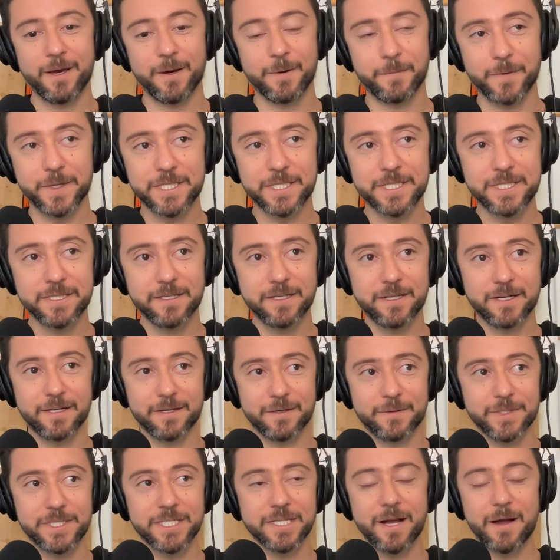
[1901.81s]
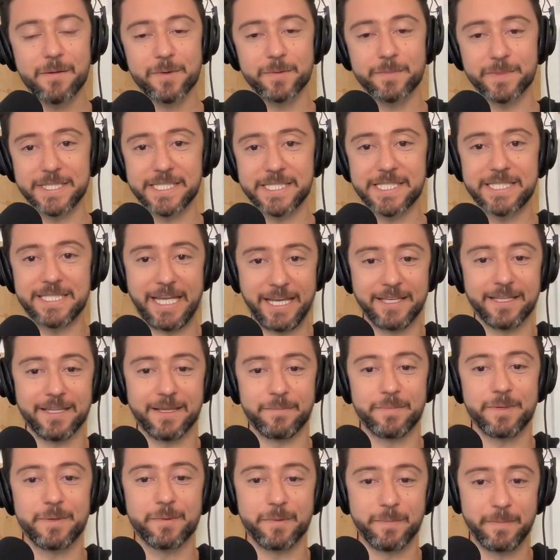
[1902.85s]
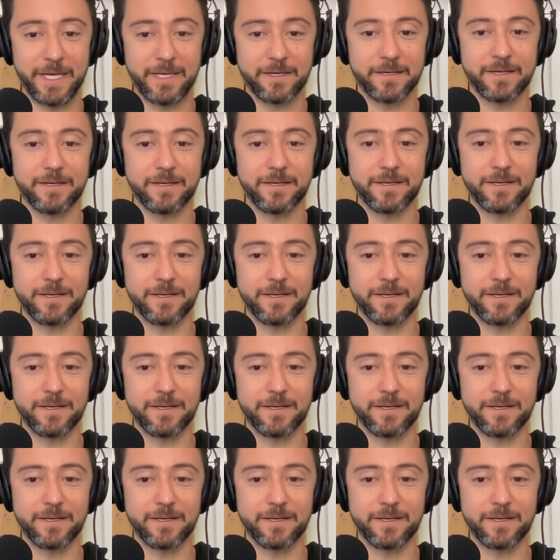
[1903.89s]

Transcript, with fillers: What's a what's a common mistake that people make